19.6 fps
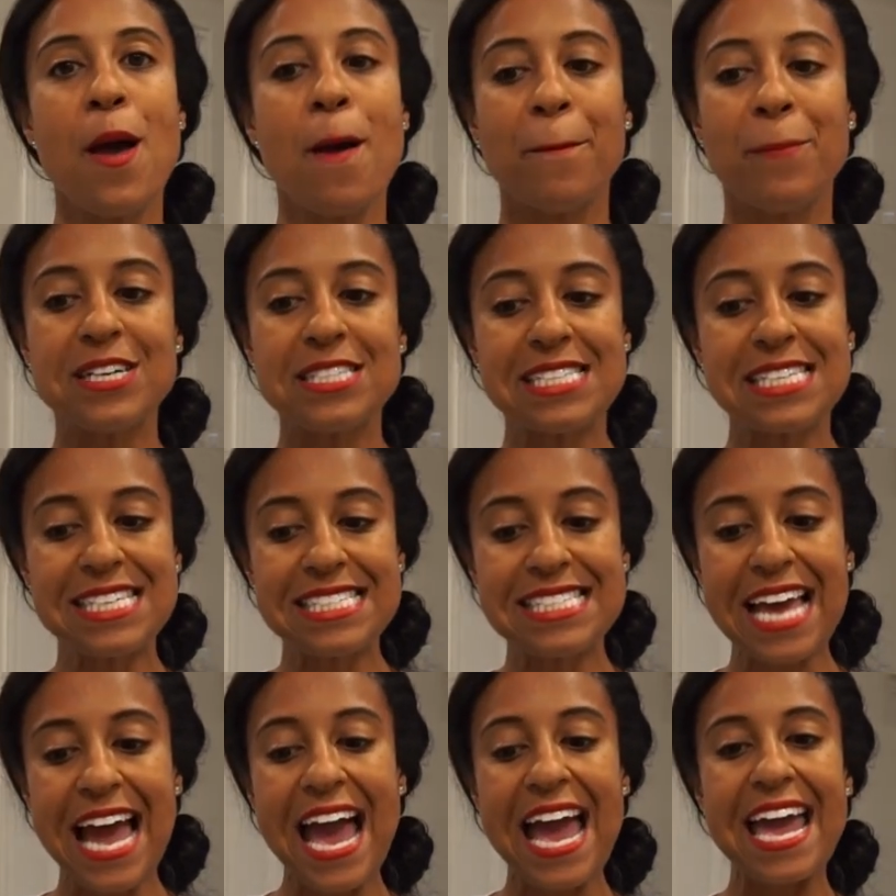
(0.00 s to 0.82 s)
But
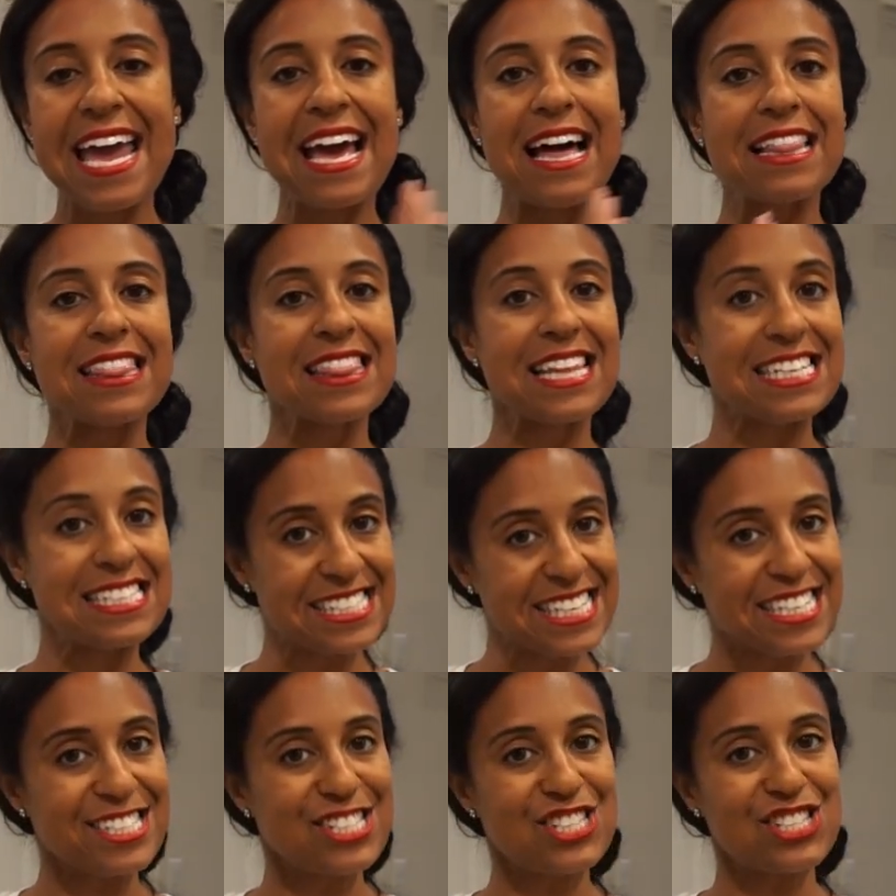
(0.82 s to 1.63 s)
today,
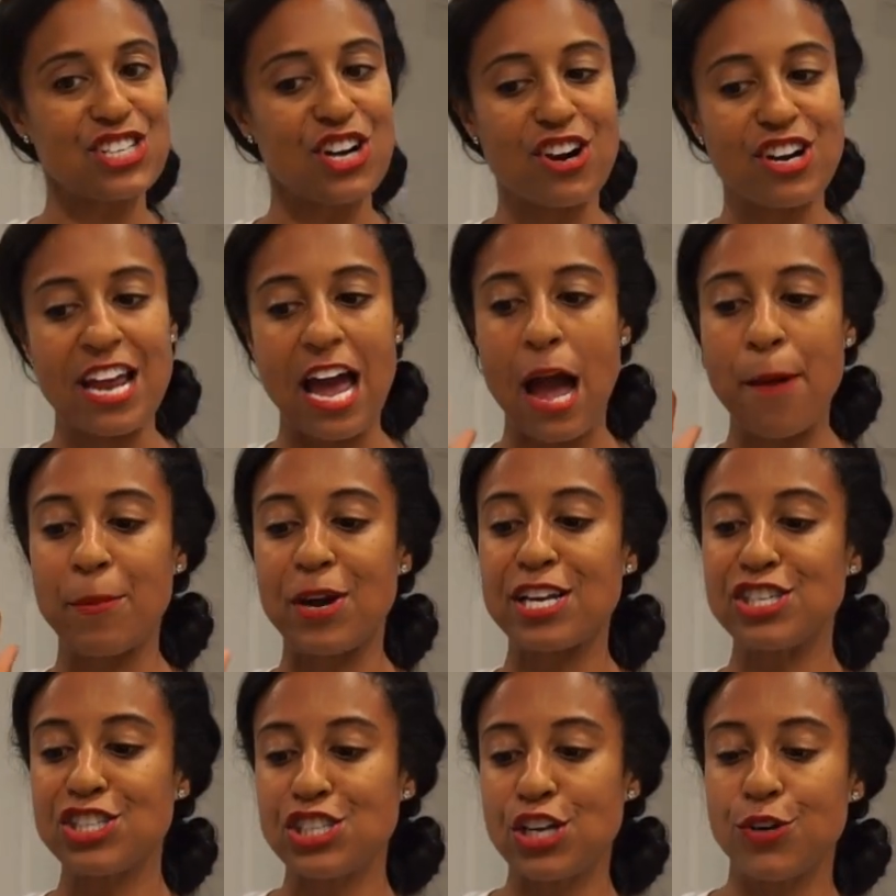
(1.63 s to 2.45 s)
let's get started. I'm
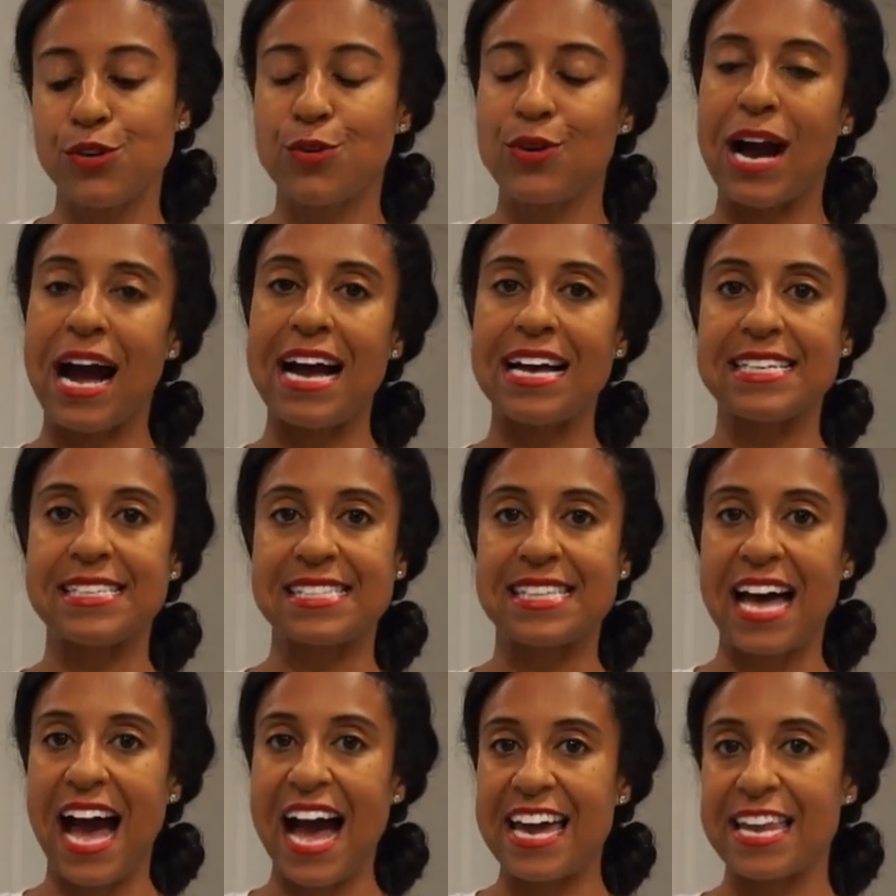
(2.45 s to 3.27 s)
gonna show you
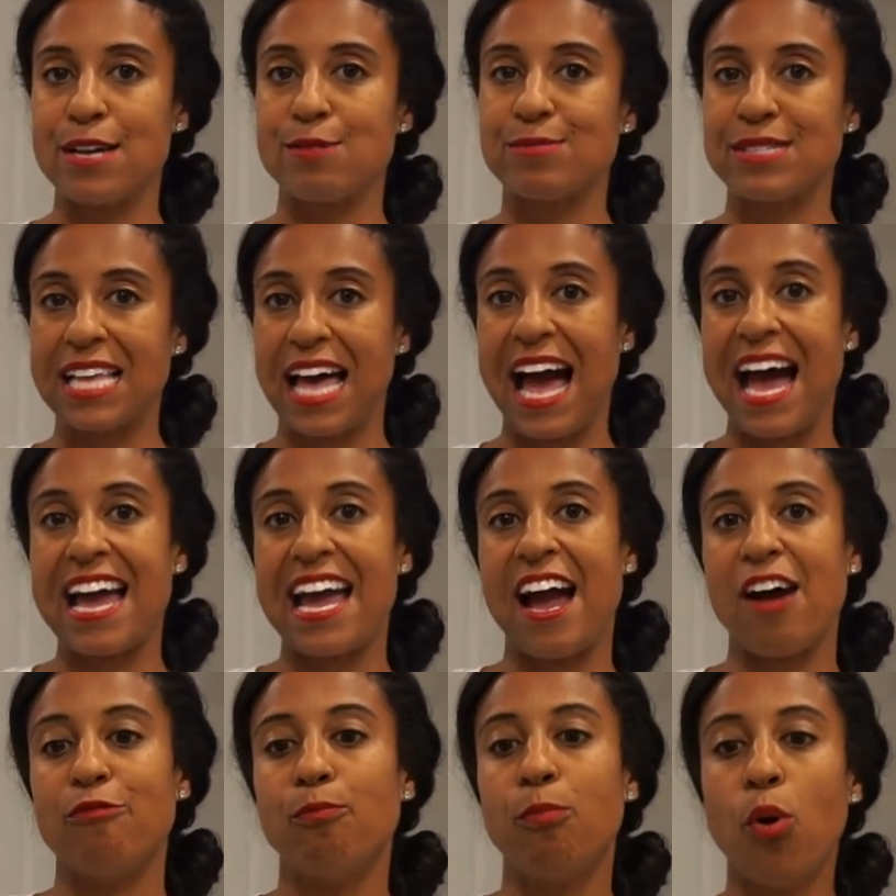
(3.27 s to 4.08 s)
guys the items that I
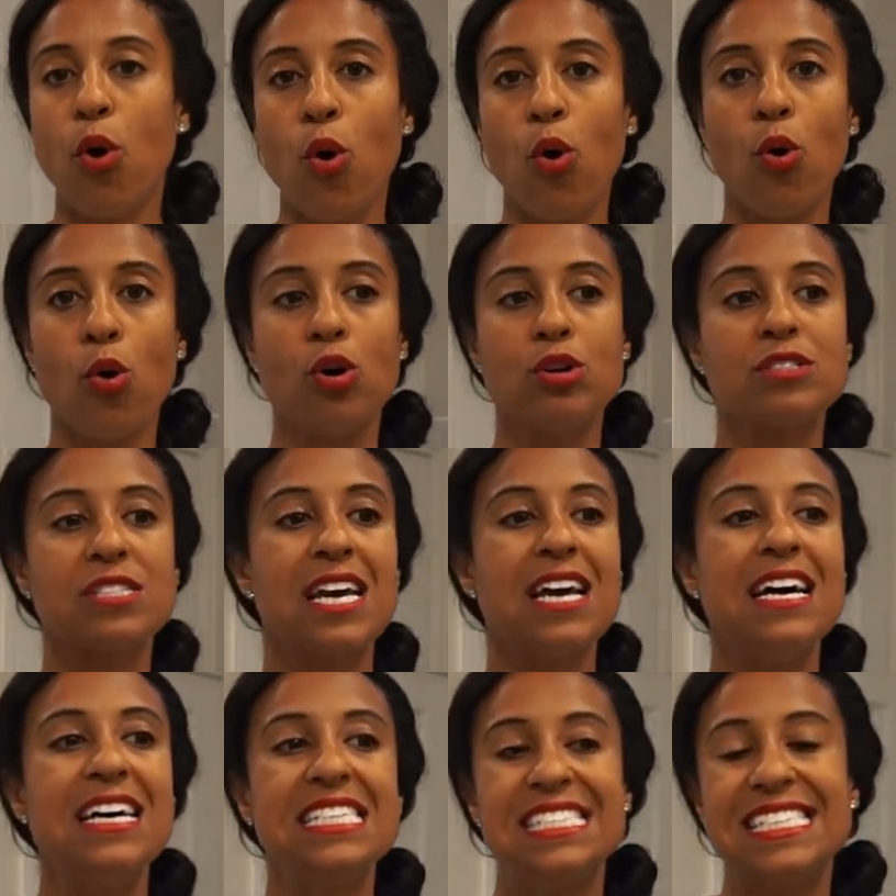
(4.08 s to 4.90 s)
have
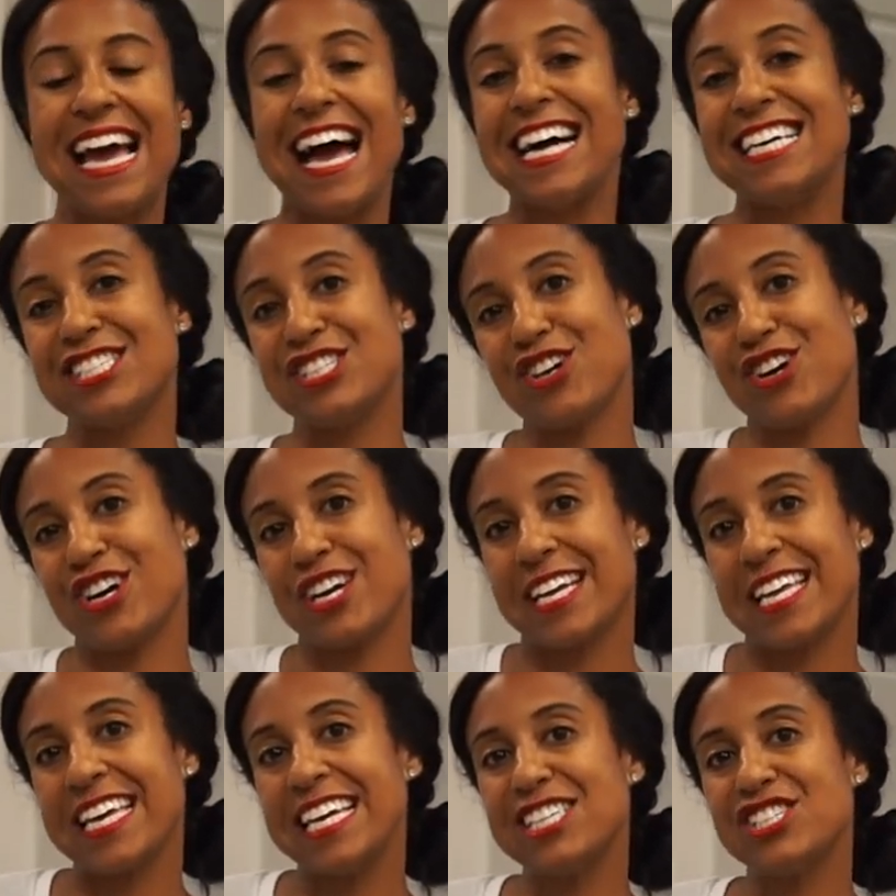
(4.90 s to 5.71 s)
pulled to add to
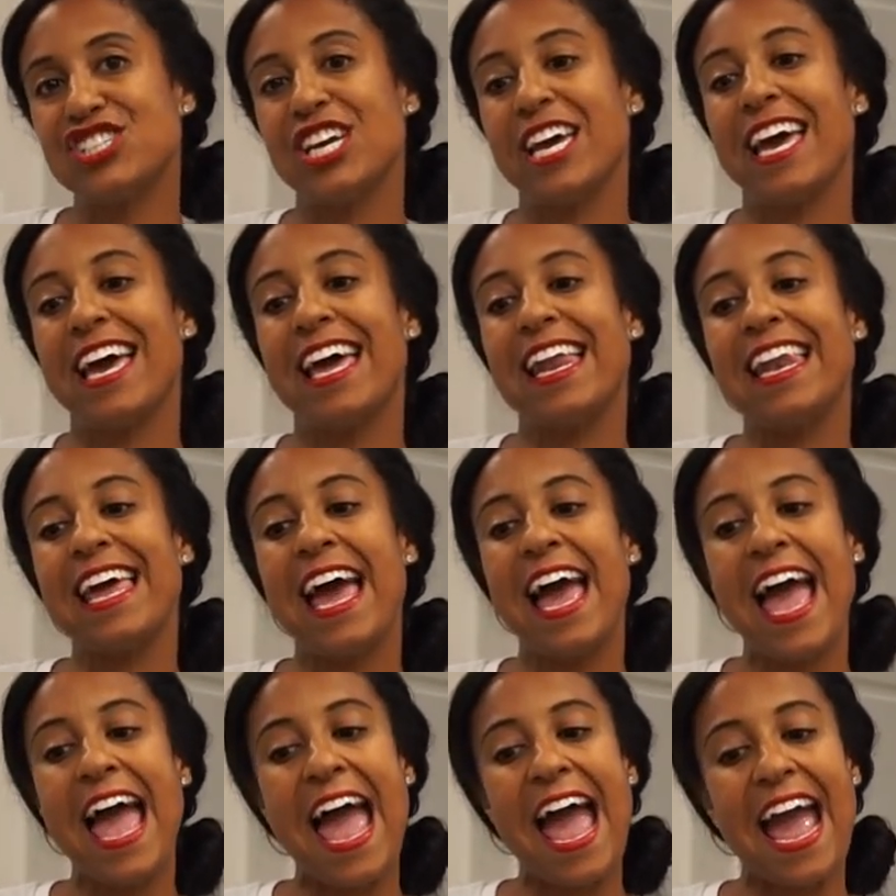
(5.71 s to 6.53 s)
our
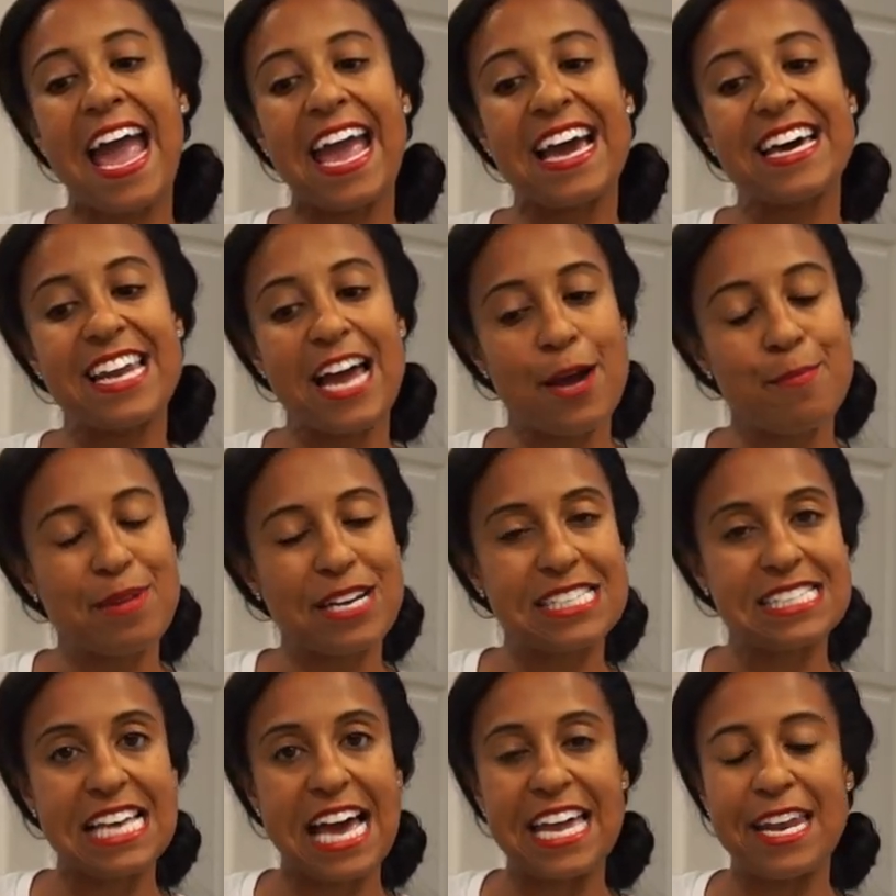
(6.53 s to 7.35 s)
kitchen, and I'm
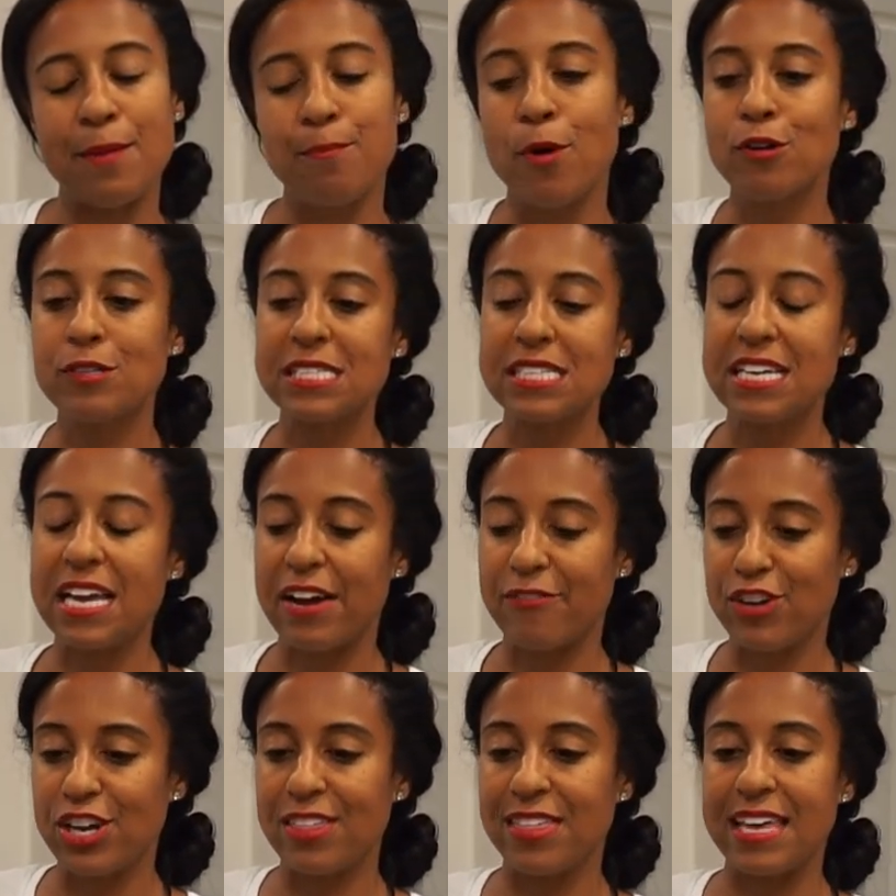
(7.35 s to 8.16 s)
excited. Mostly
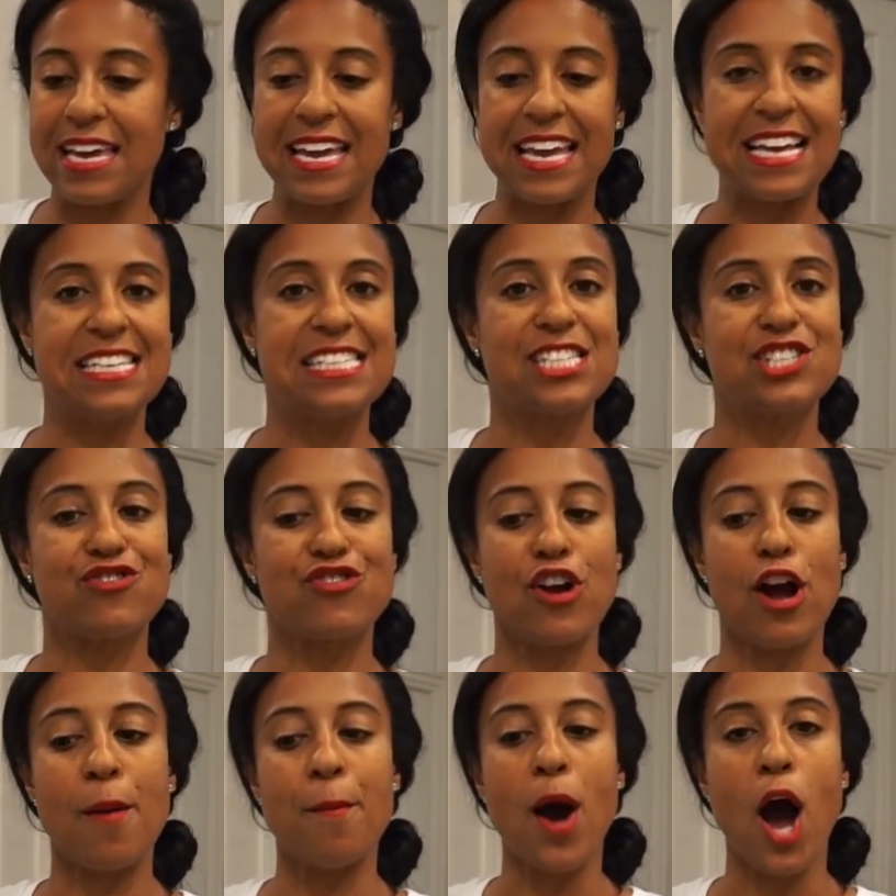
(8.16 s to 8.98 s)
everything is
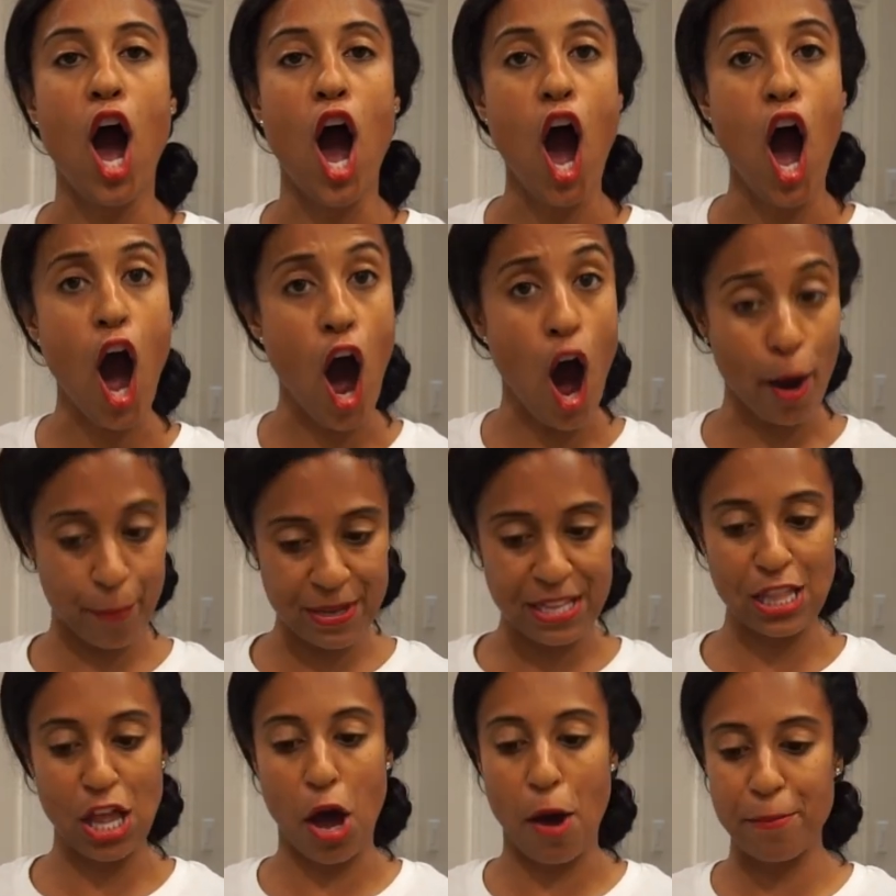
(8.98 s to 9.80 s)
from
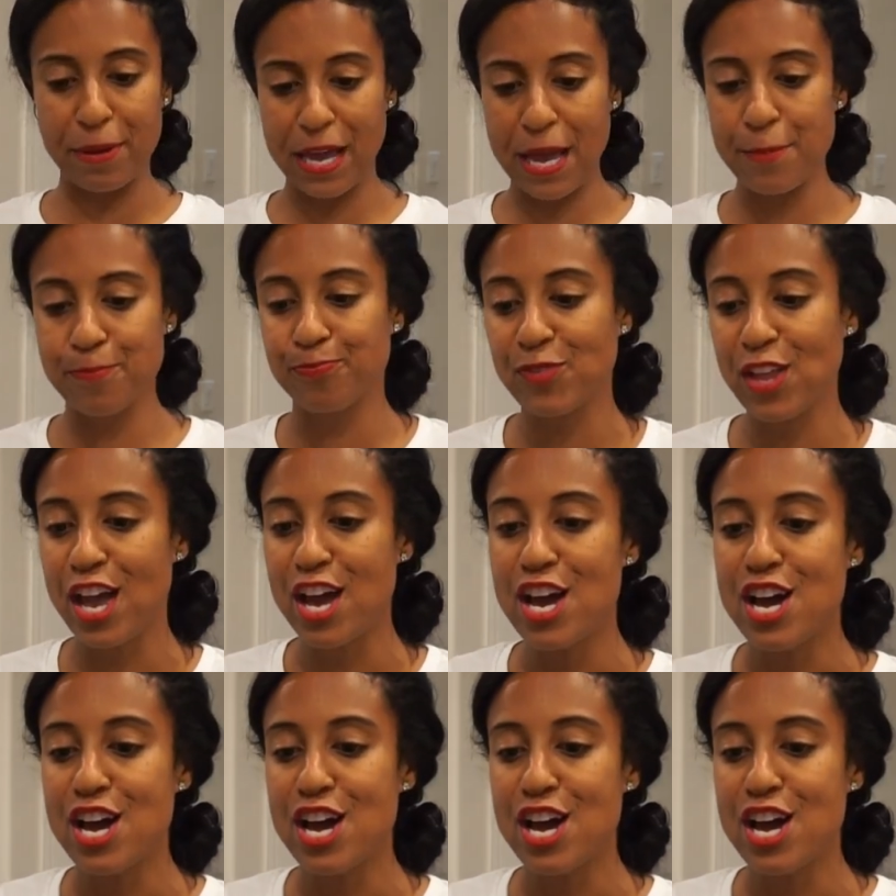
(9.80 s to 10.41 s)
Hobby Lobby.